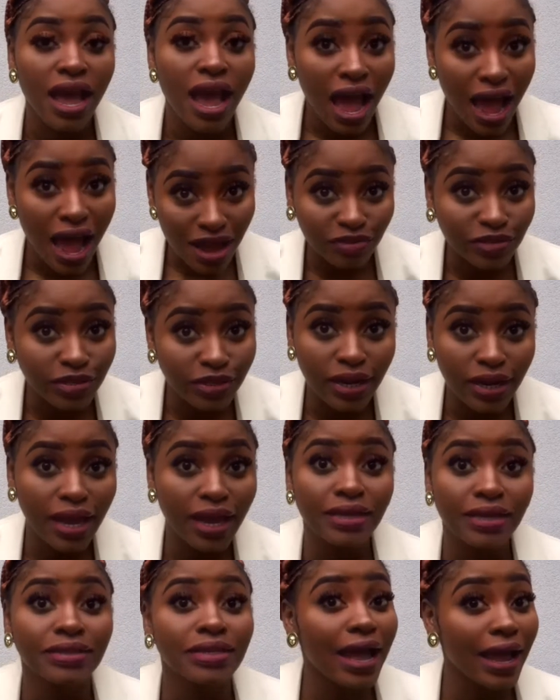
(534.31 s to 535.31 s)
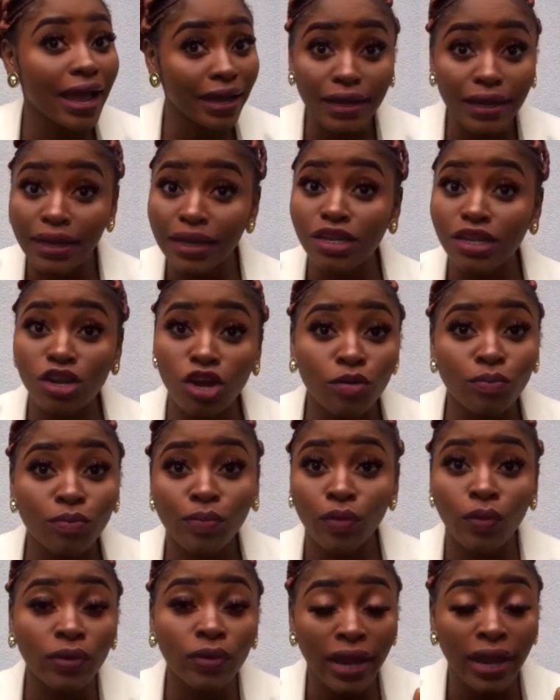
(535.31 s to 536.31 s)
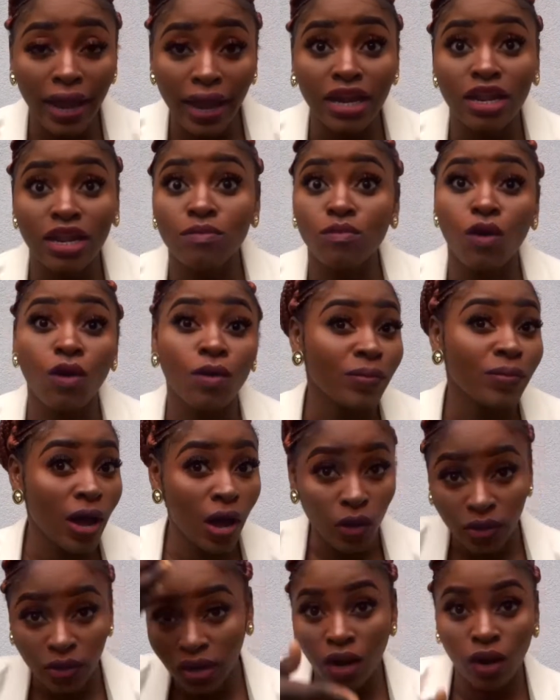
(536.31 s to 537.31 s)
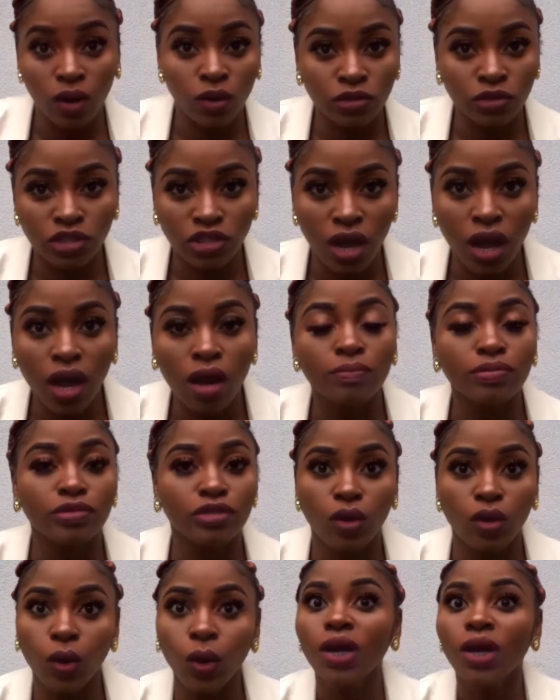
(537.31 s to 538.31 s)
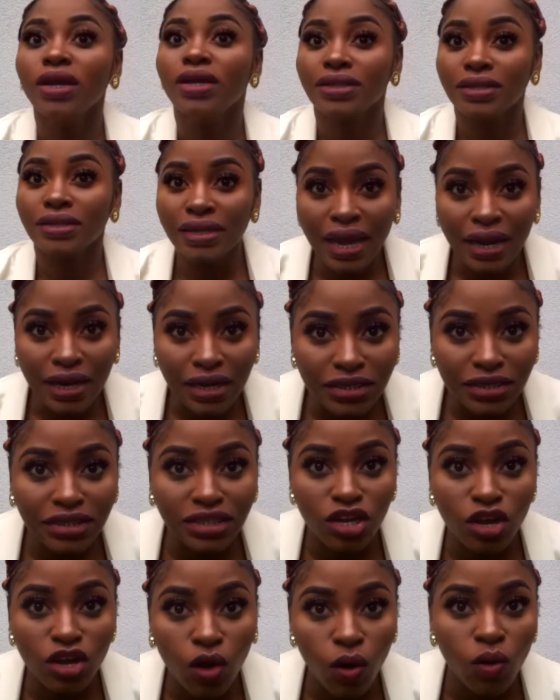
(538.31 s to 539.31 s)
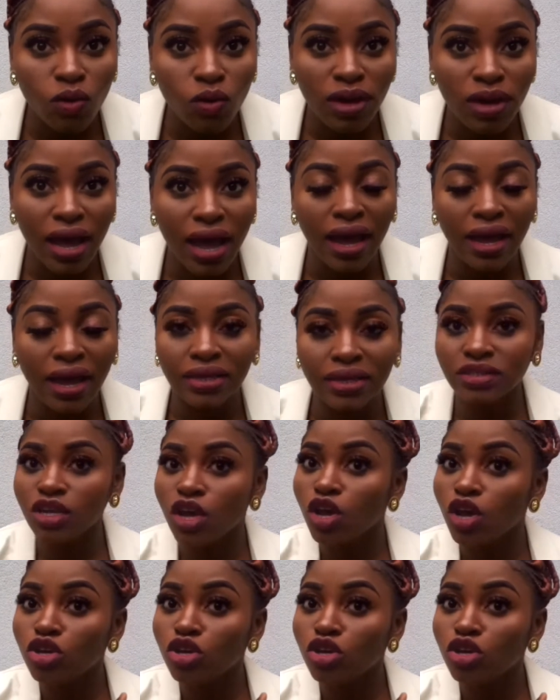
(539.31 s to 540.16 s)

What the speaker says: After that, I did not put any more powder on top. So that is the goal, guys.